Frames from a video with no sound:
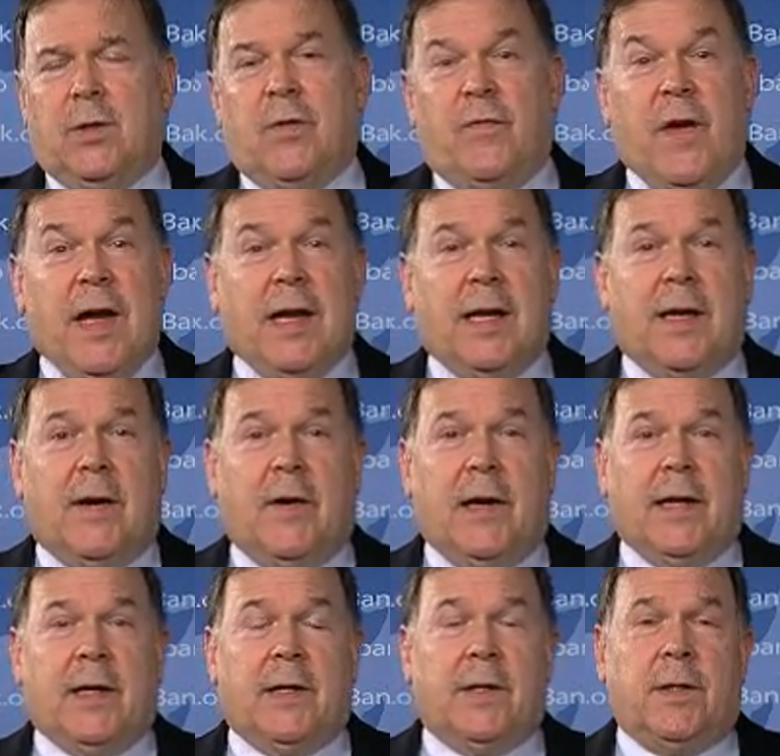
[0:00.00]
The final
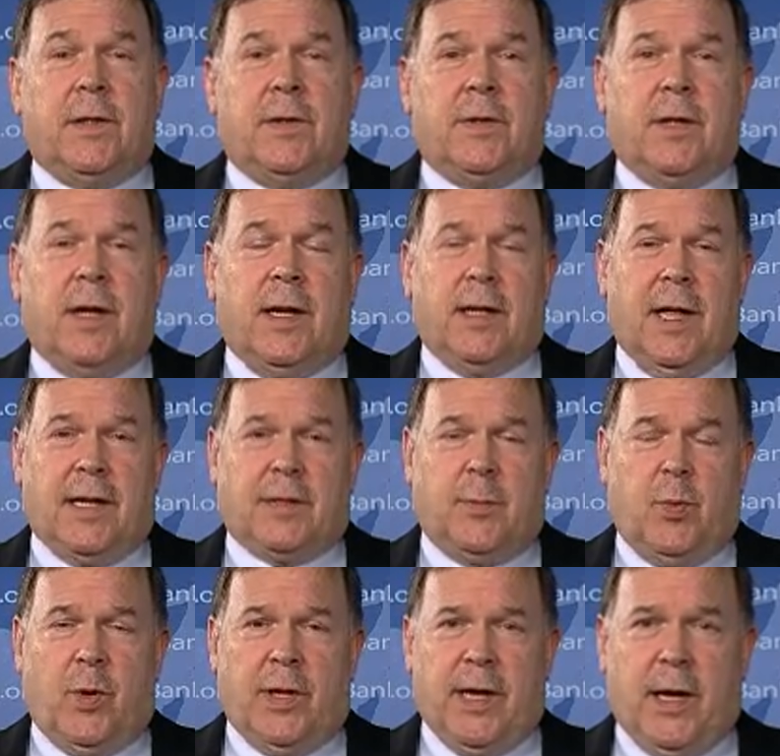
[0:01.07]
area that I'd like
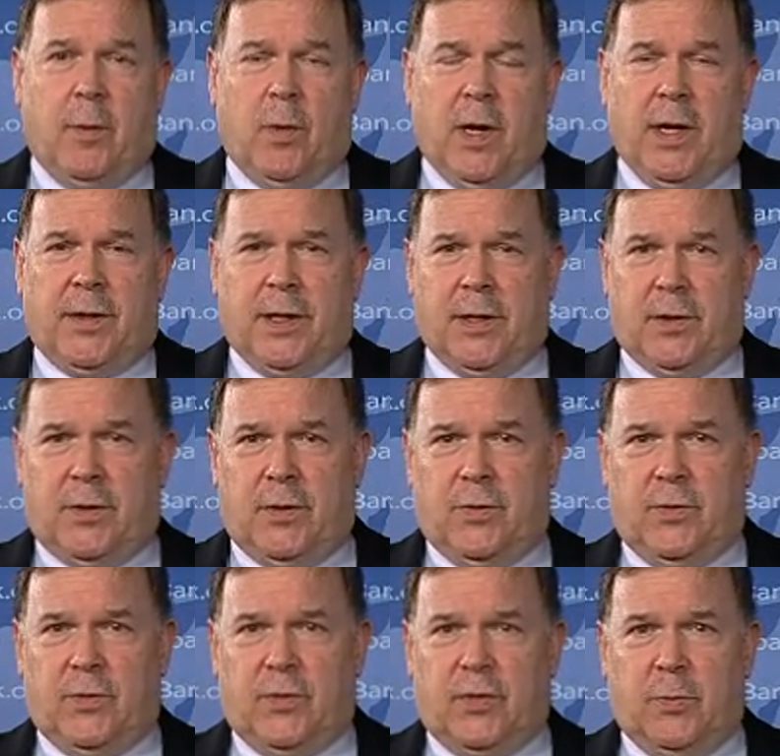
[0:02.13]
to point out where I think
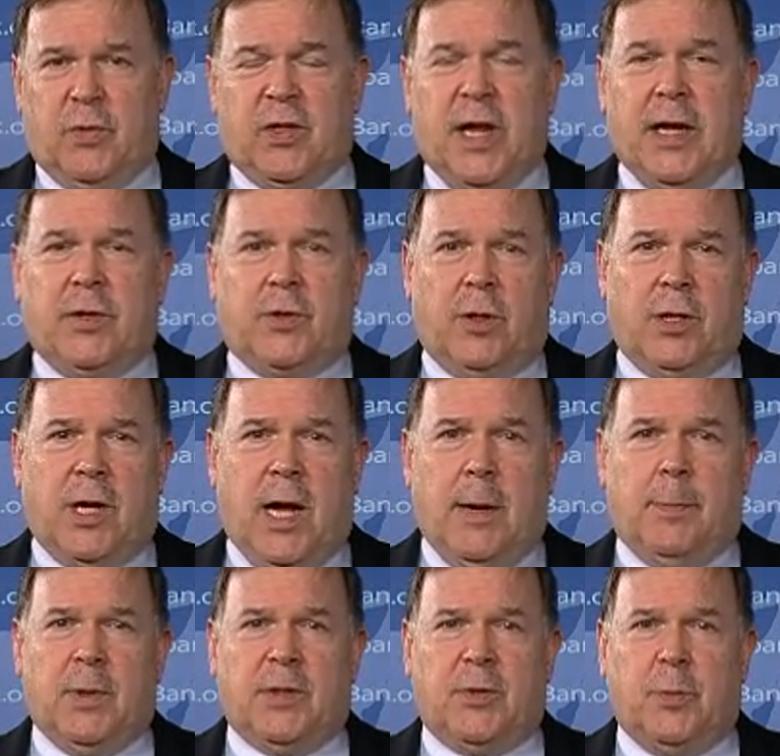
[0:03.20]
substantial
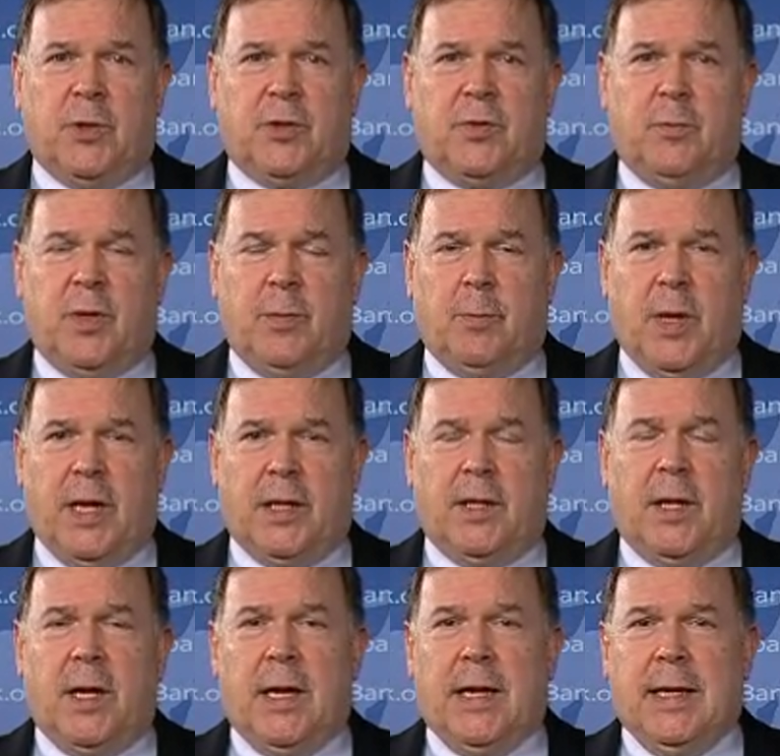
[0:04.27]
accomplishments have been
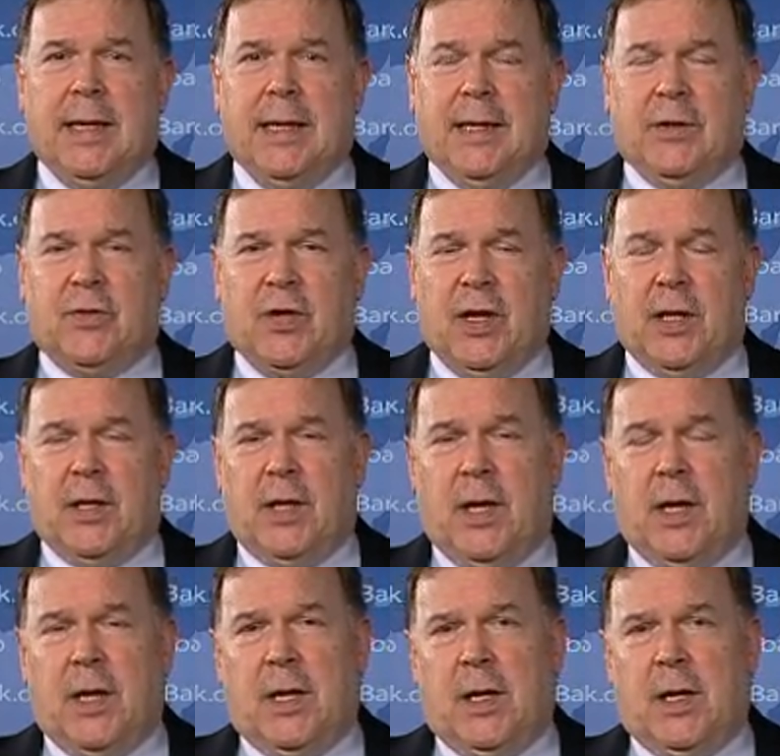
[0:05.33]
made is in